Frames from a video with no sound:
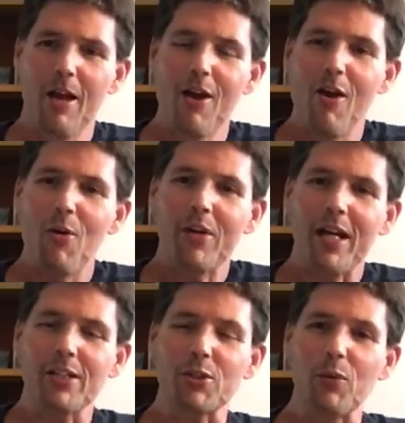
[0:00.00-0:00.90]

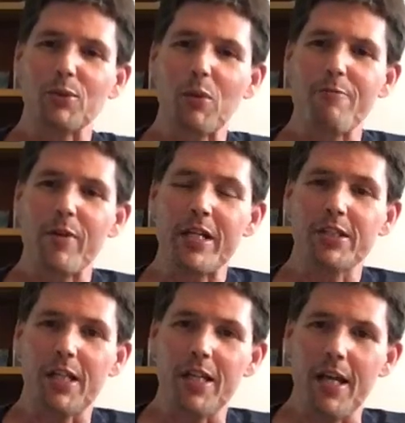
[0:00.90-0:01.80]
Okay, so as we finish
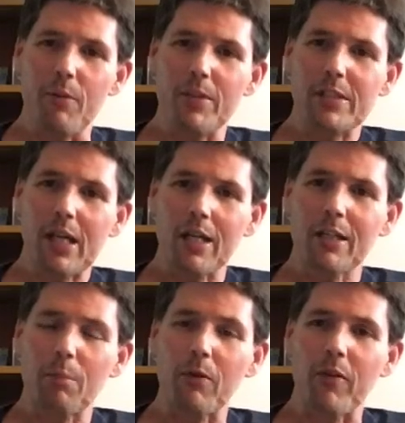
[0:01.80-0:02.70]
today, we've got a
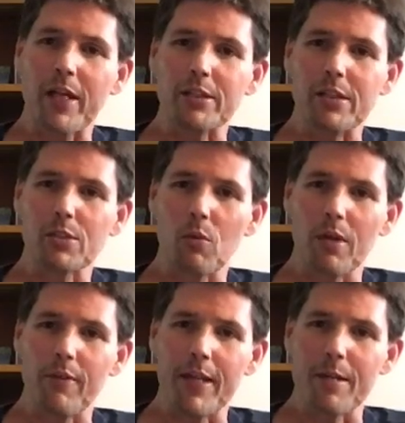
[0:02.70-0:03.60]
couple of things you just want
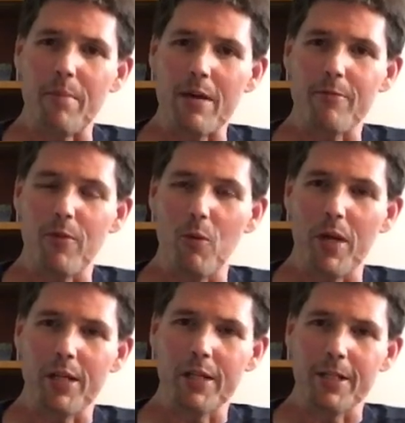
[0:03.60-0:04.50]
to think about for the
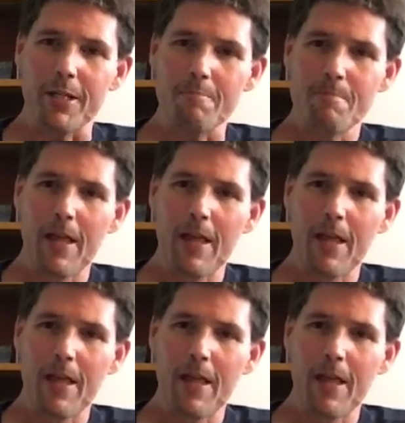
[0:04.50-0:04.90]
week to come.